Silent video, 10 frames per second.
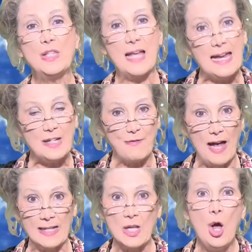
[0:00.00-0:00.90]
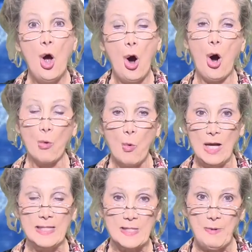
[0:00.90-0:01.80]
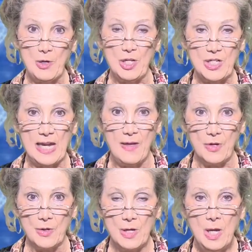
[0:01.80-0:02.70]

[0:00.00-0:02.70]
sanctifies are one spirit together.